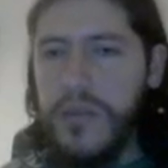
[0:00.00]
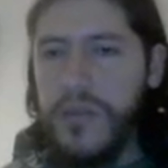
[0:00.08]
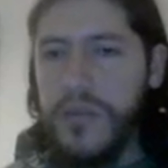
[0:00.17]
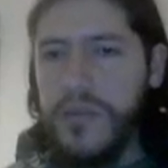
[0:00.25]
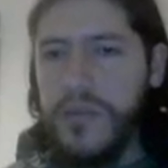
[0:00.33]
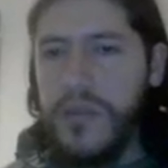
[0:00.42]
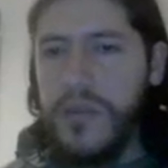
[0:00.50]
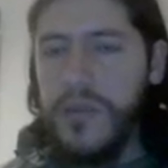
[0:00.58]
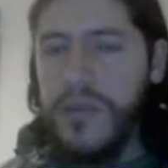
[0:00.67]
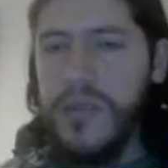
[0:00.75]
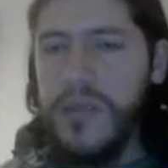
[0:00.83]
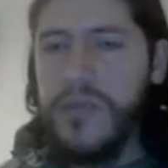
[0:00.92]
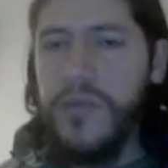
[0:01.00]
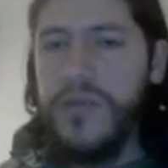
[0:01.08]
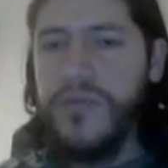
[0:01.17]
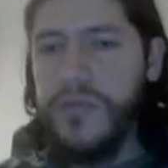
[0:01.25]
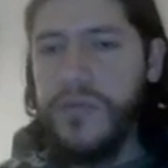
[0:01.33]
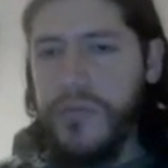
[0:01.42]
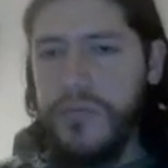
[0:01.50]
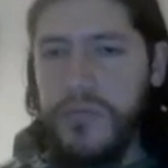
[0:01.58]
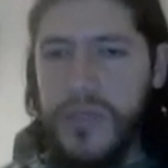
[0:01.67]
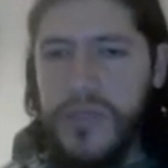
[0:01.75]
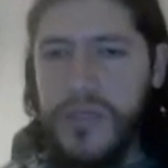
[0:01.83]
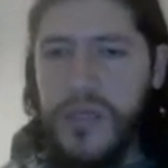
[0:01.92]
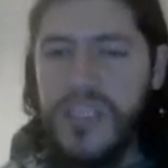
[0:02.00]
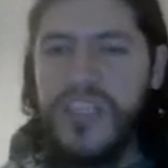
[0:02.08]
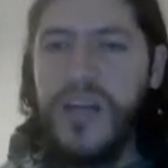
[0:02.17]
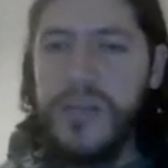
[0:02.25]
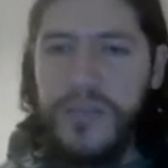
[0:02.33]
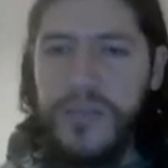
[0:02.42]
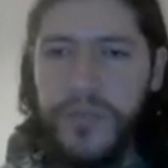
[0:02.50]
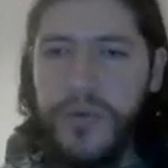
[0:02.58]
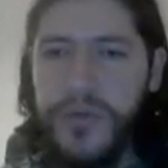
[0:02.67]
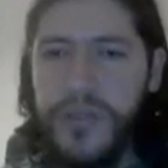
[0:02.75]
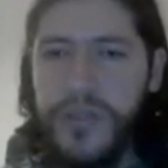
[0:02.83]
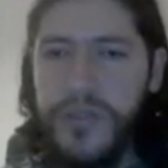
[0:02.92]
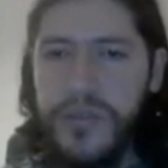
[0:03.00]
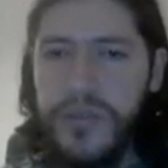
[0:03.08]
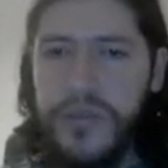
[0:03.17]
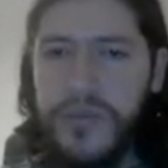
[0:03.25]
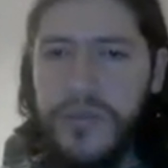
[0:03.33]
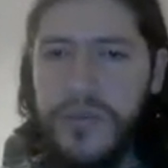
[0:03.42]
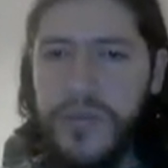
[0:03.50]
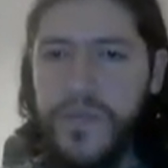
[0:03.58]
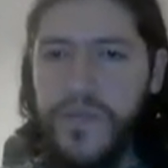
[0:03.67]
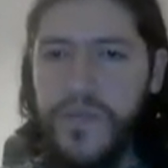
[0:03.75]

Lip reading: just as a way to, as a starting point to